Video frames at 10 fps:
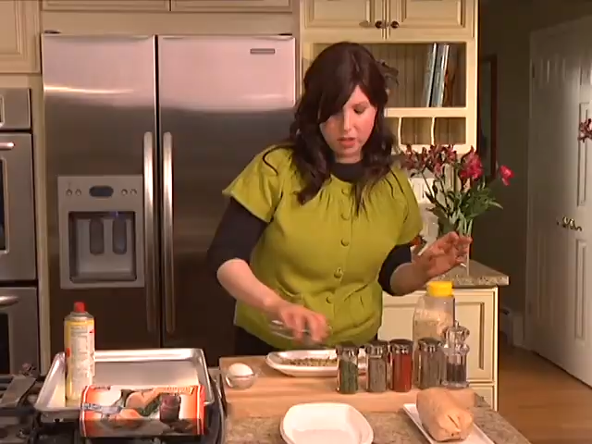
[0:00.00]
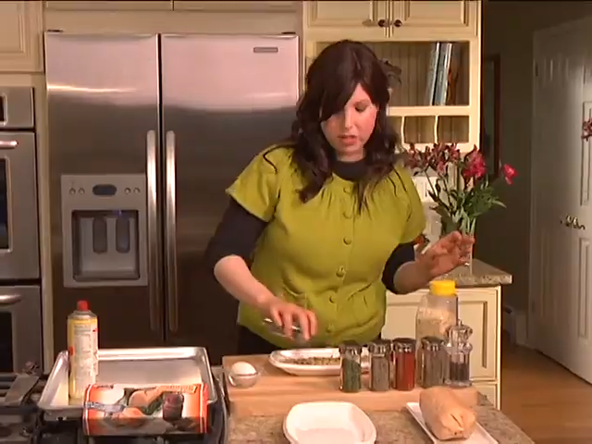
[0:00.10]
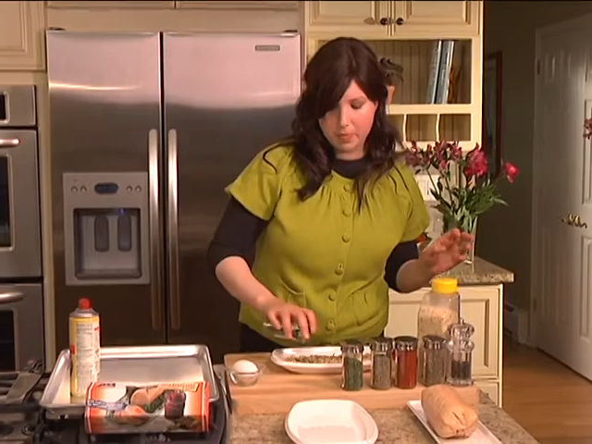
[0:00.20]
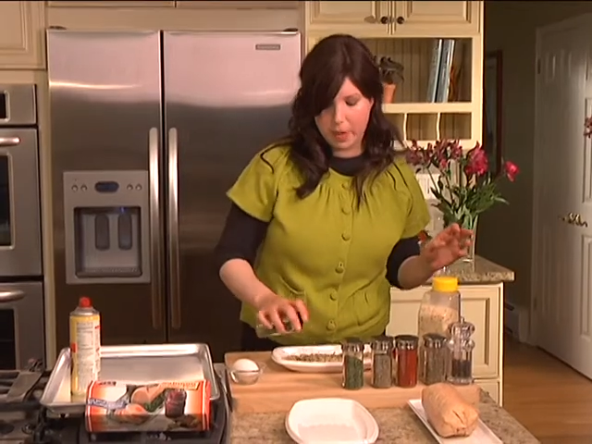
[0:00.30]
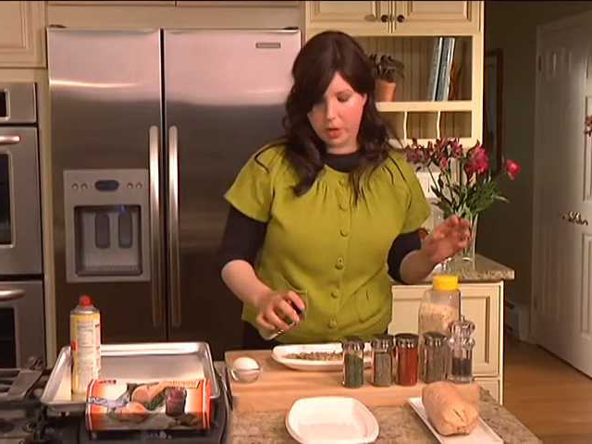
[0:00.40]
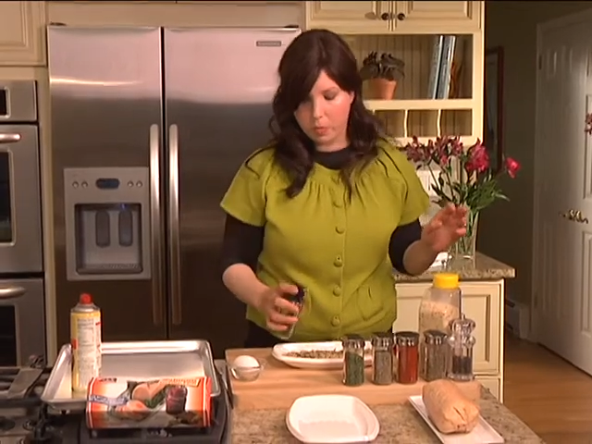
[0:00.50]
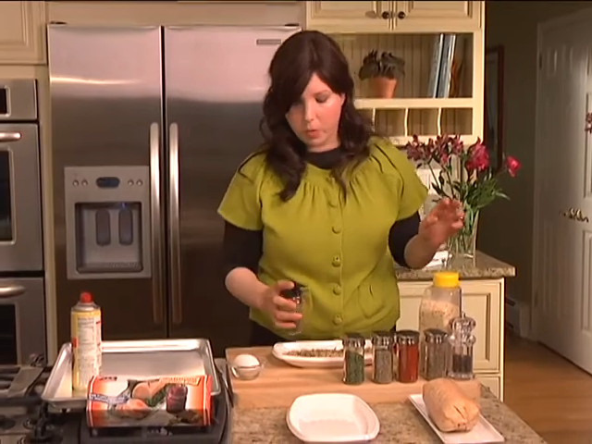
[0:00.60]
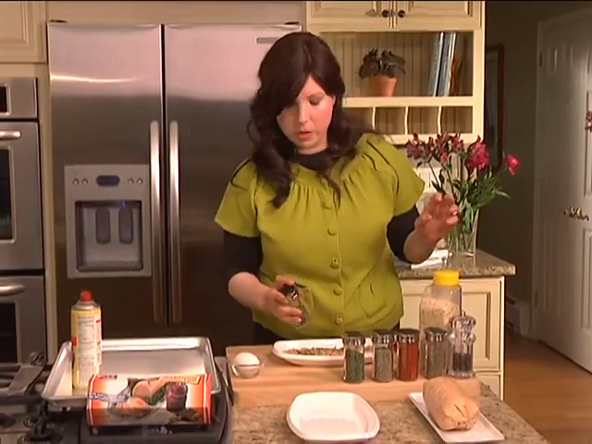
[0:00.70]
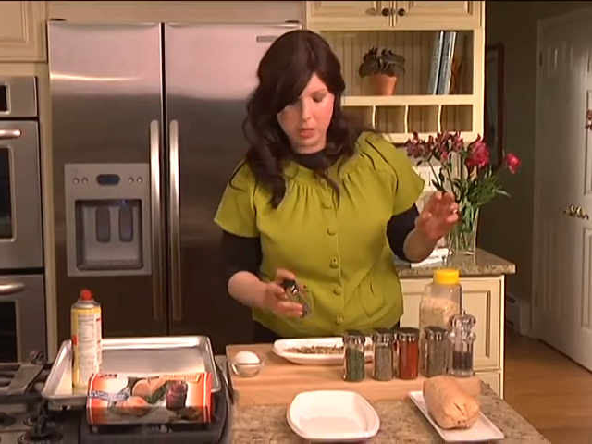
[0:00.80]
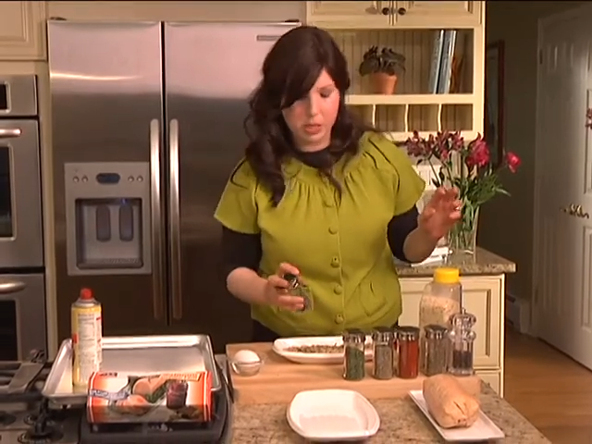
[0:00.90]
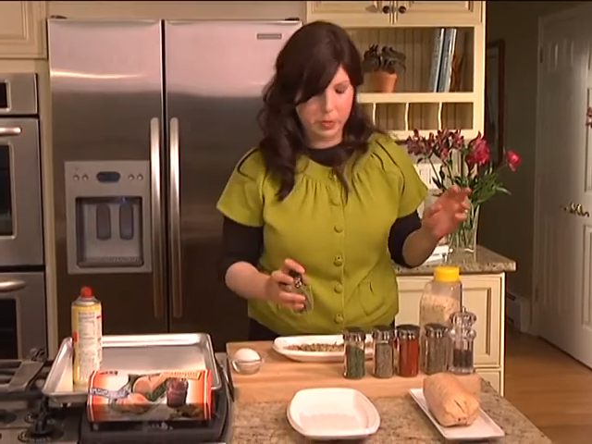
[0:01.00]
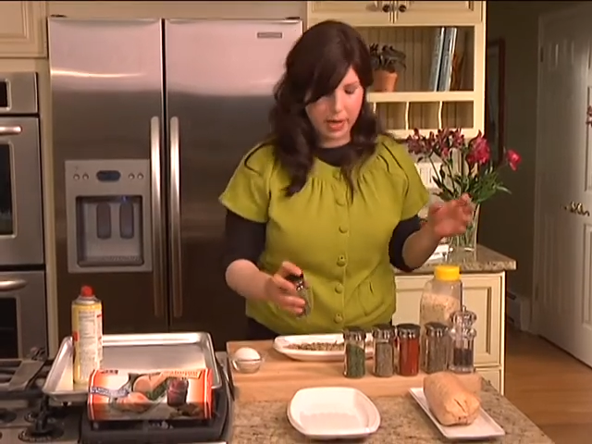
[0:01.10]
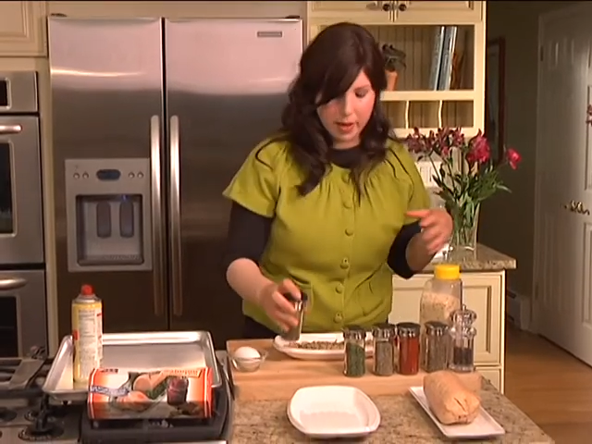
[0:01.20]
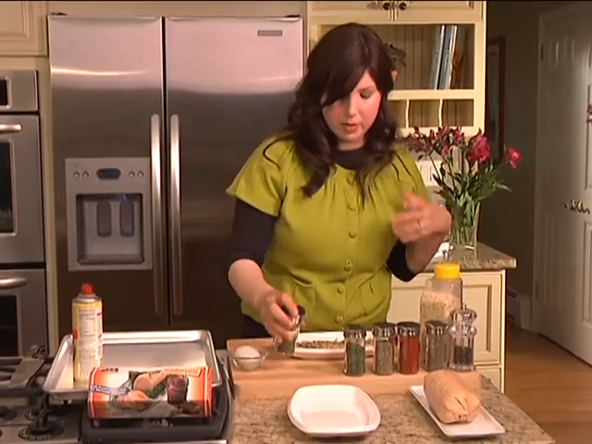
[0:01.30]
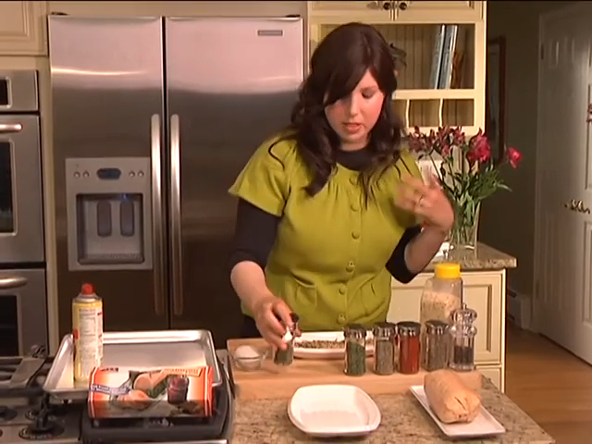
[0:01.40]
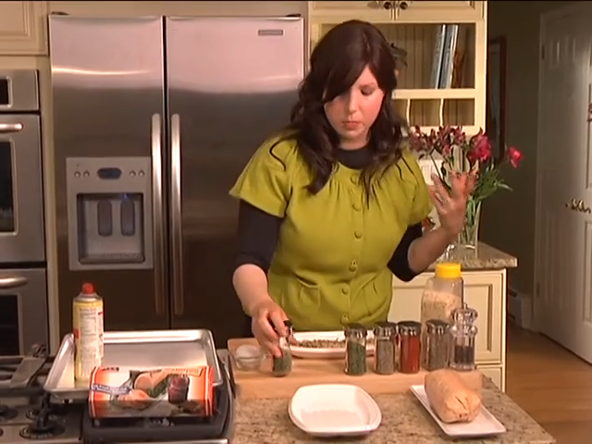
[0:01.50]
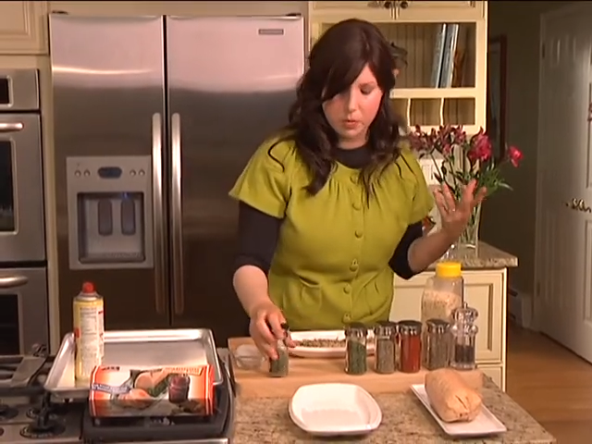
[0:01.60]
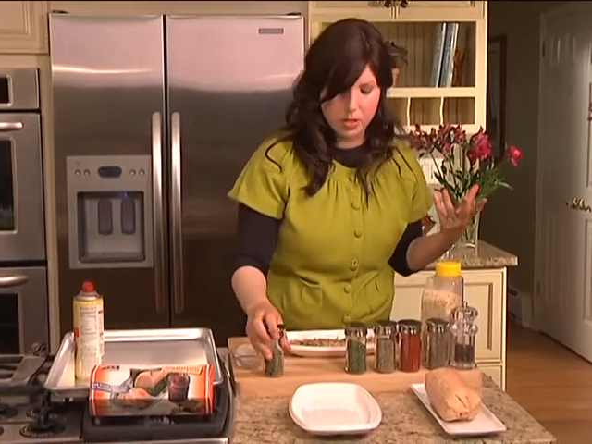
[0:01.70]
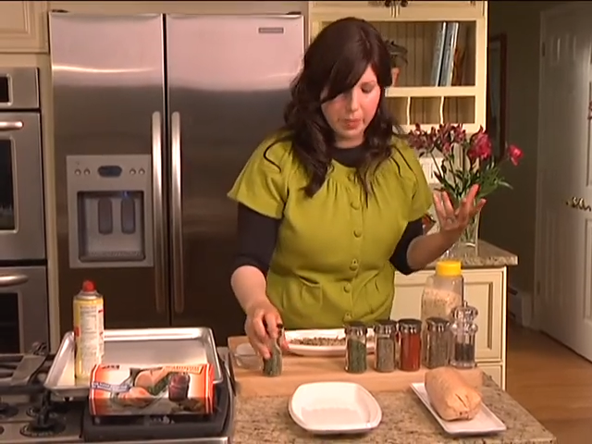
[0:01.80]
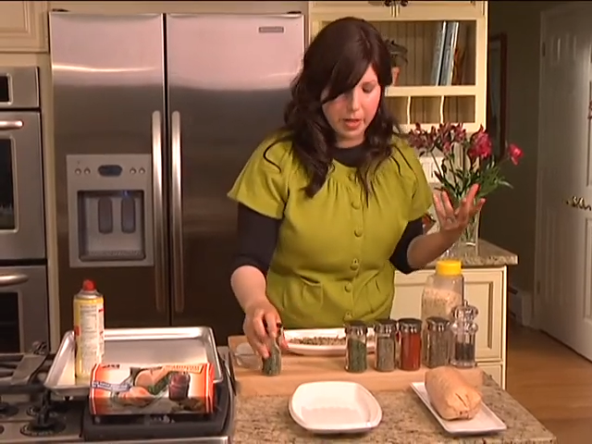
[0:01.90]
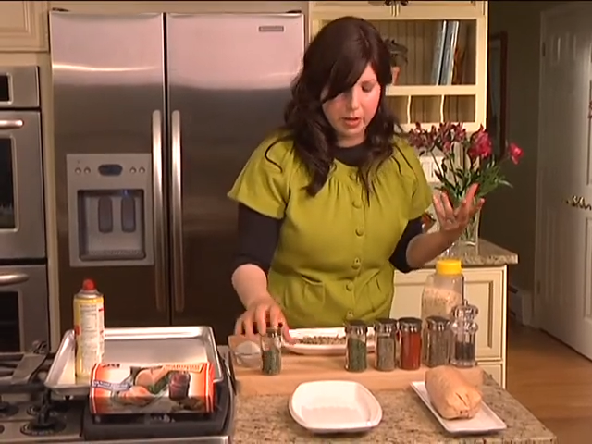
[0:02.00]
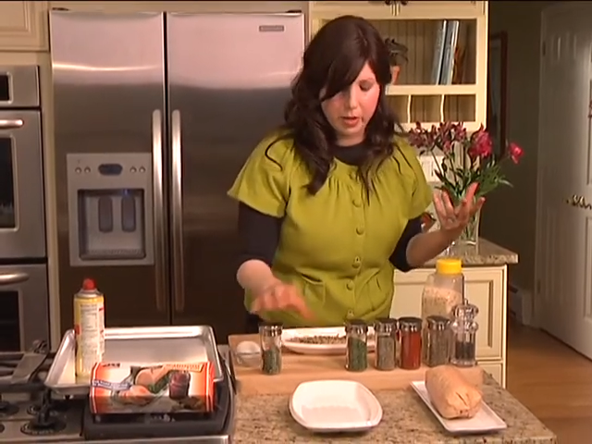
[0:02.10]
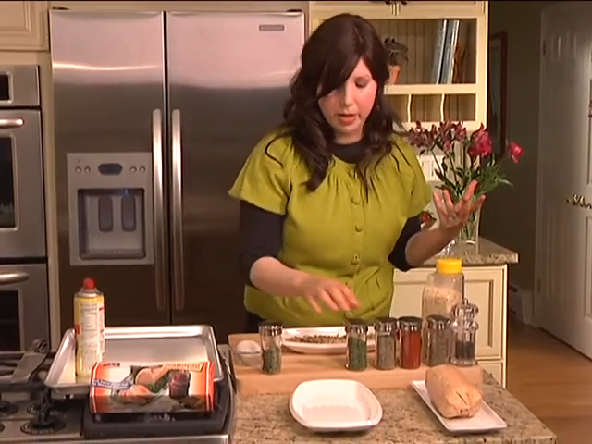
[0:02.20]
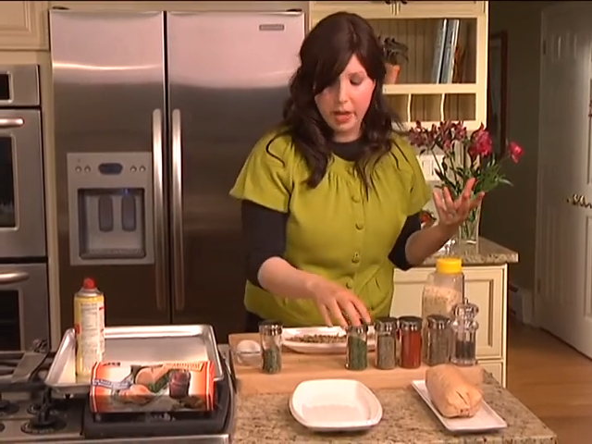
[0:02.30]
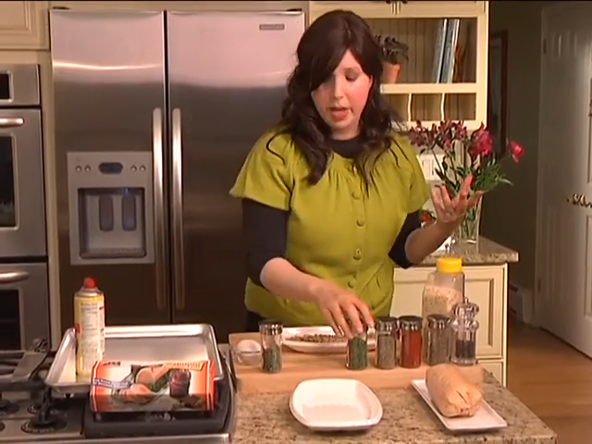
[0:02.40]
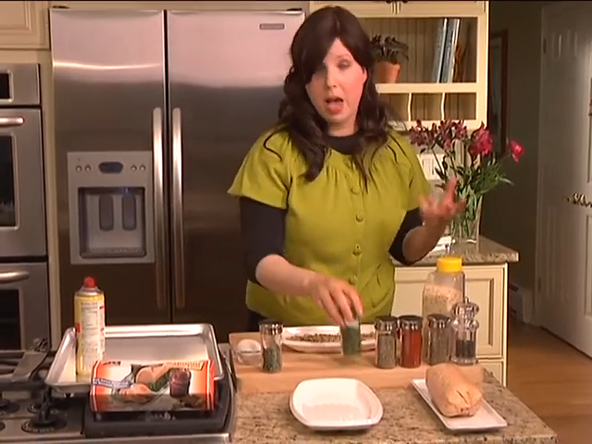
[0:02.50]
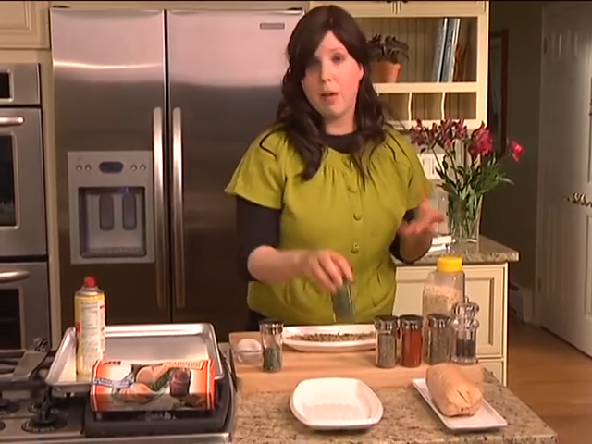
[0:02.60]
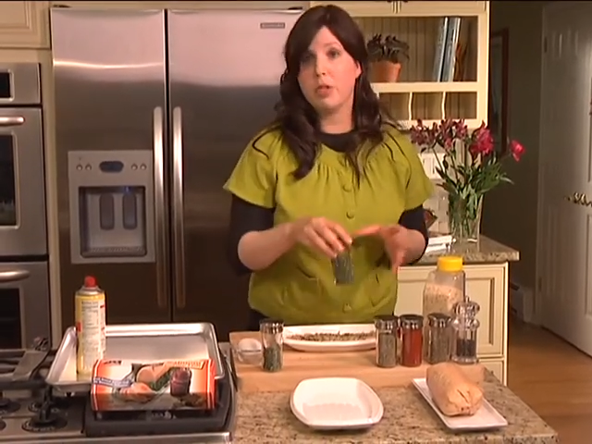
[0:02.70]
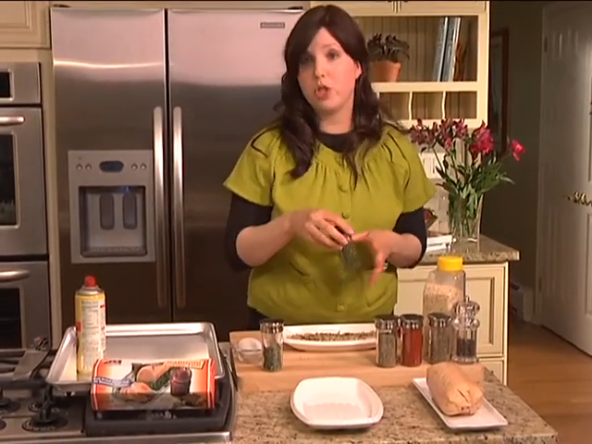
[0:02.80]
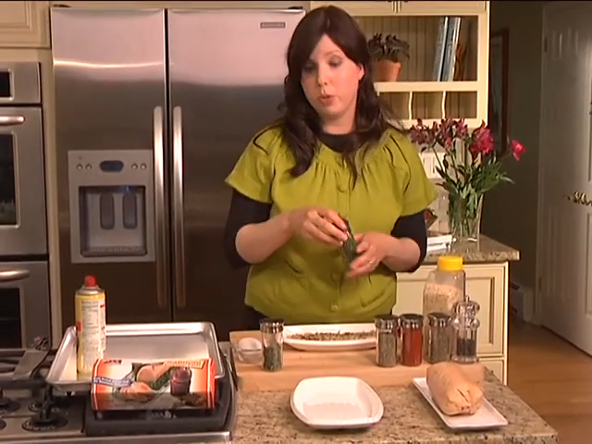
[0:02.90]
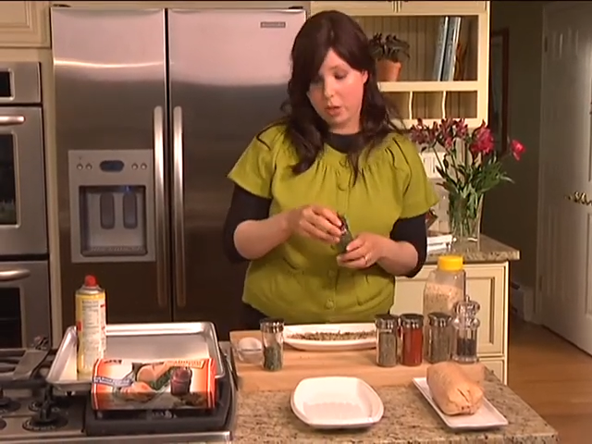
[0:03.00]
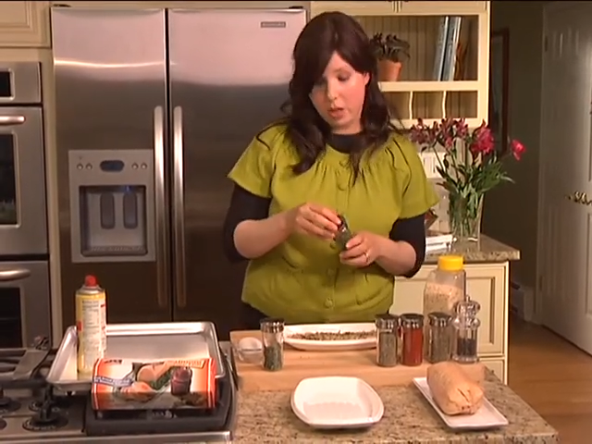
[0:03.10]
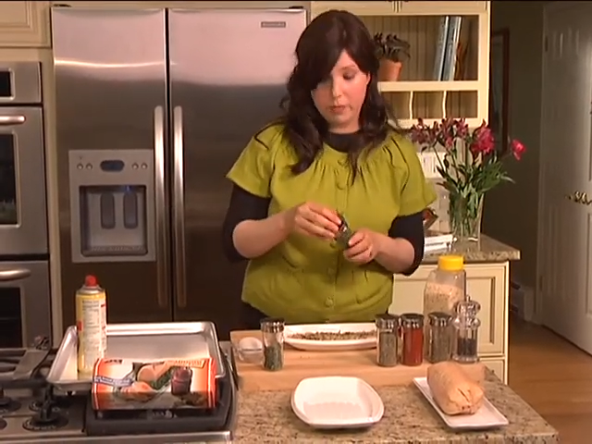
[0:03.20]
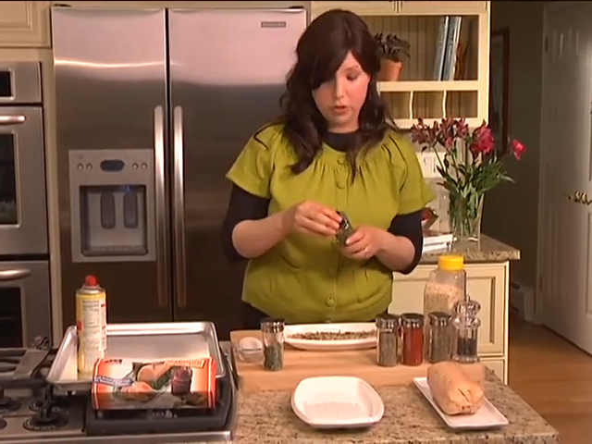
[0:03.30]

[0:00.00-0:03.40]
it's about a quarter teaspoon, a half teaspoon, depending on how much you love or